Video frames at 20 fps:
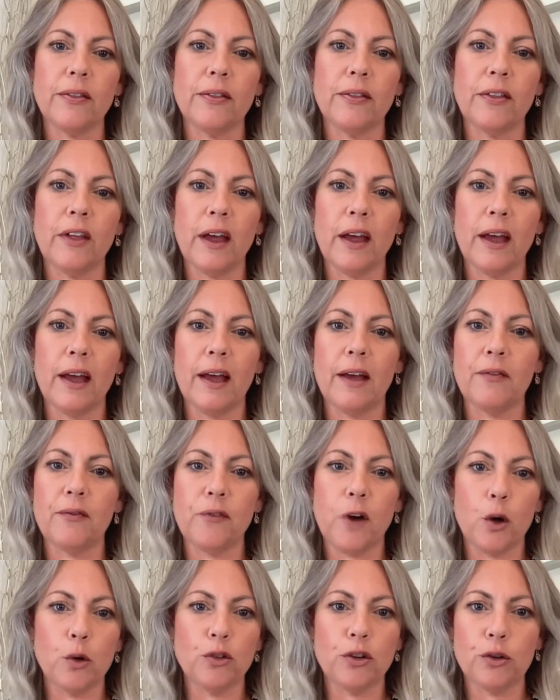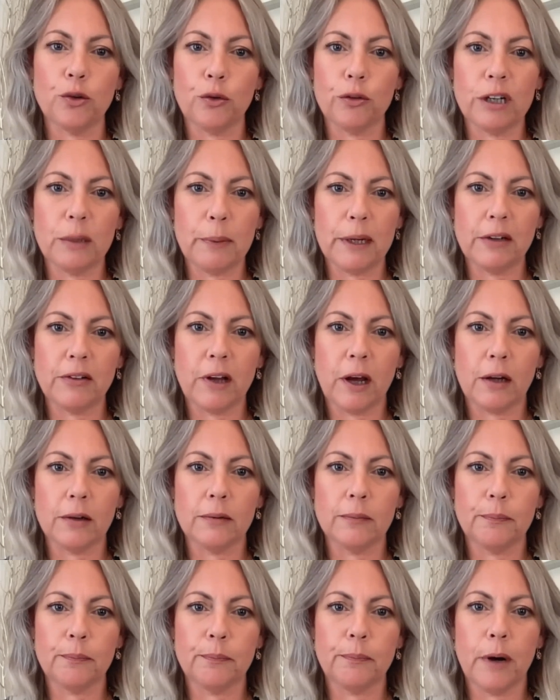their vote had already been
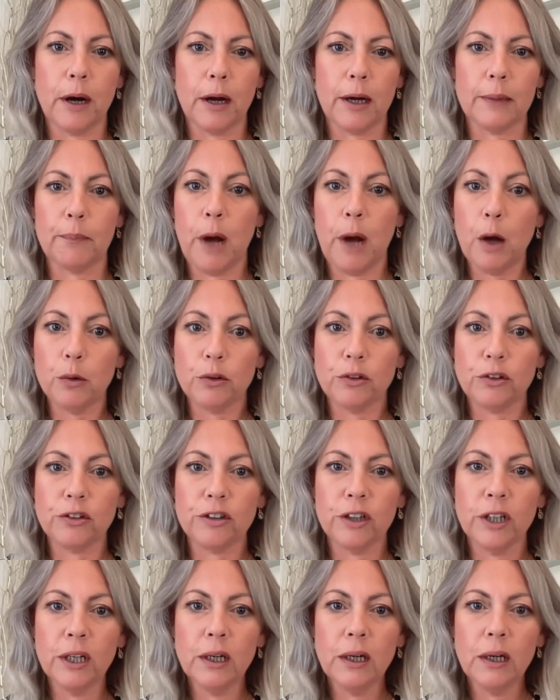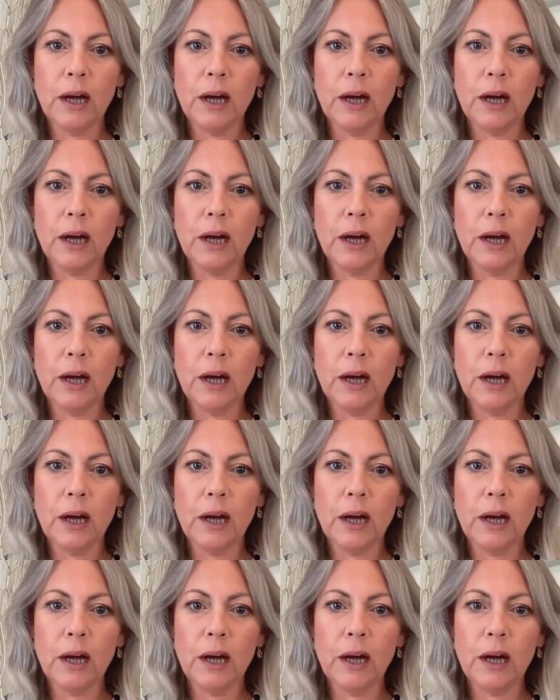done by post,